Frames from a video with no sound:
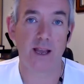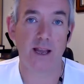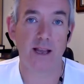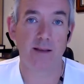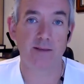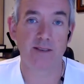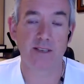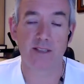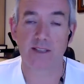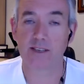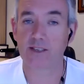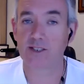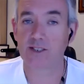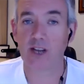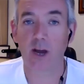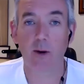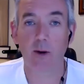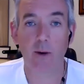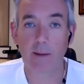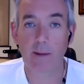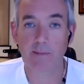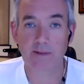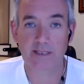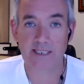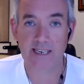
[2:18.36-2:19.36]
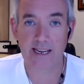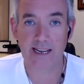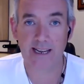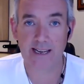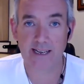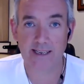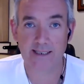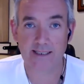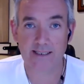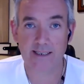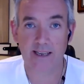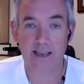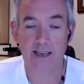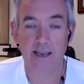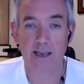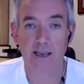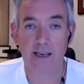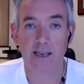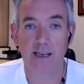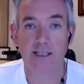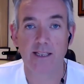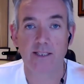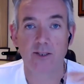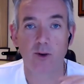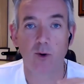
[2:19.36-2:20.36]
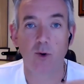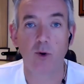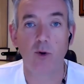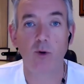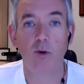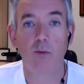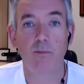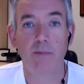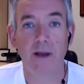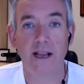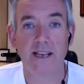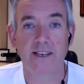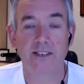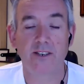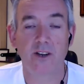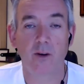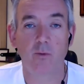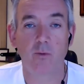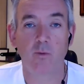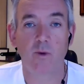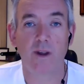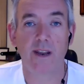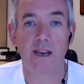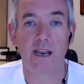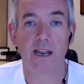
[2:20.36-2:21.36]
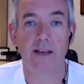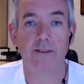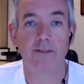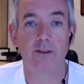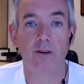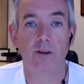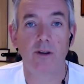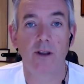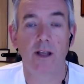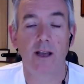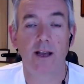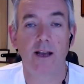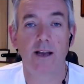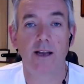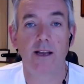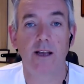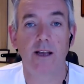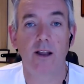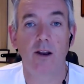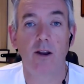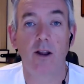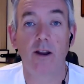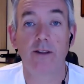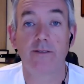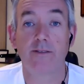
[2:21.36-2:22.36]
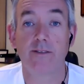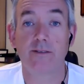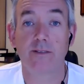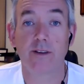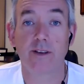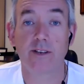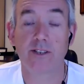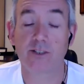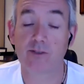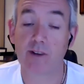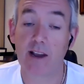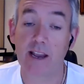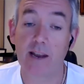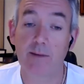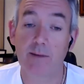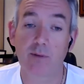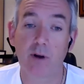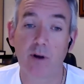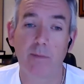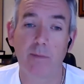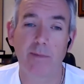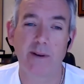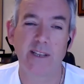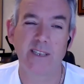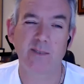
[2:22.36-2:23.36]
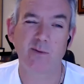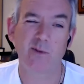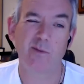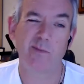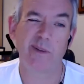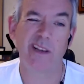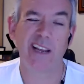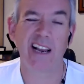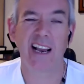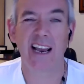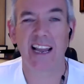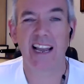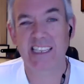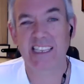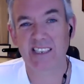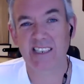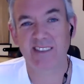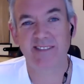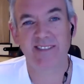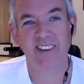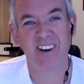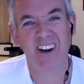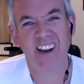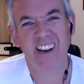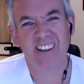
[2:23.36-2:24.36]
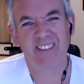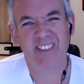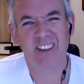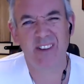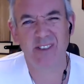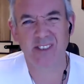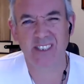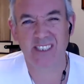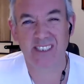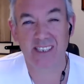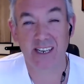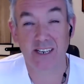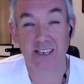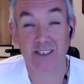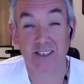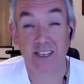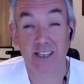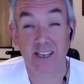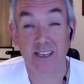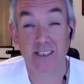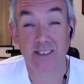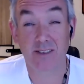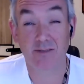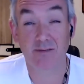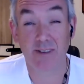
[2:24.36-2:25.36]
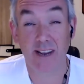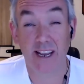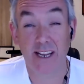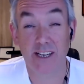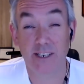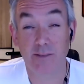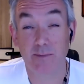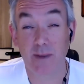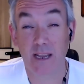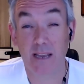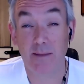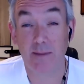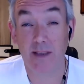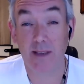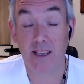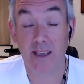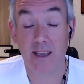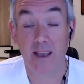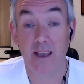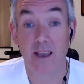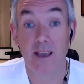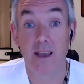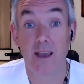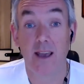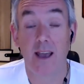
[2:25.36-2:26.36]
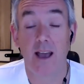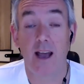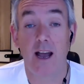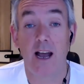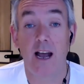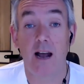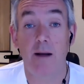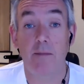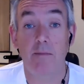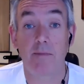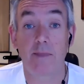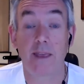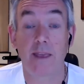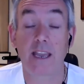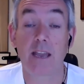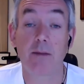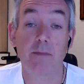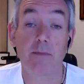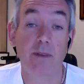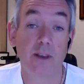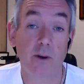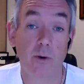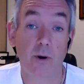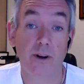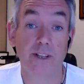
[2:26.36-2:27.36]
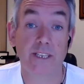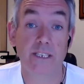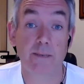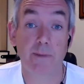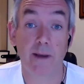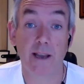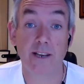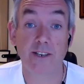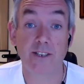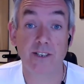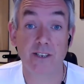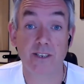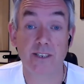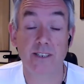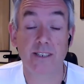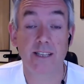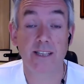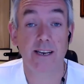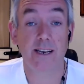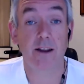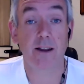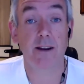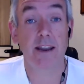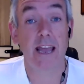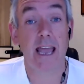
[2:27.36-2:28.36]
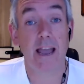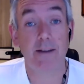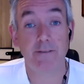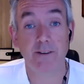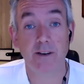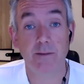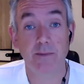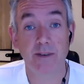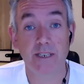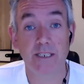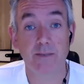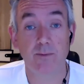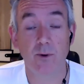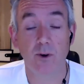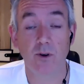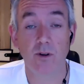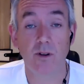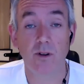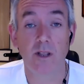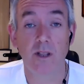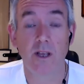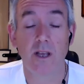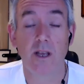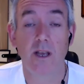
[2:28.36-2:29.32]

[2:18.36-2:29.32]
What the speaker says: So there's no upstairs. It's all based on one level. A lot of Australian properties would be classified, if there was such thing as a ranch, maybe. They can be quite spacious. They don't have to be small.